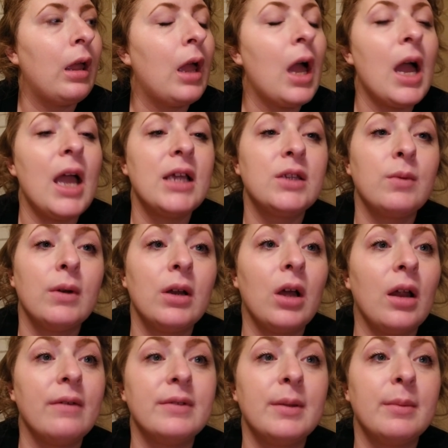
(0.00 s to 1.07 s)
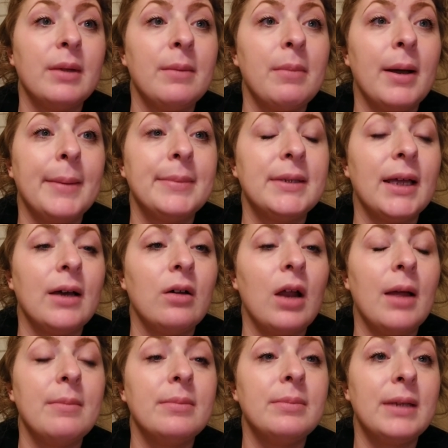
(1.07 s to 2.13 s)
die. I swear to God, if something pops out,
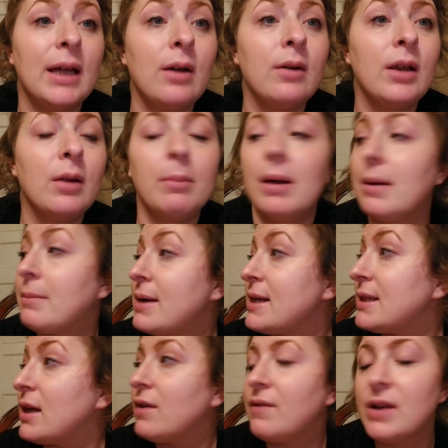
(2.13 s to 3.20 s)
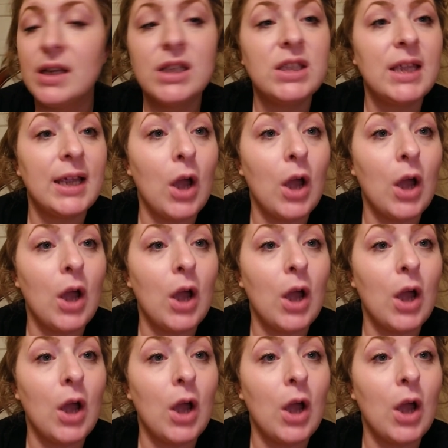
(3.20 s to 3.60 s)
I'm down here by myself and it's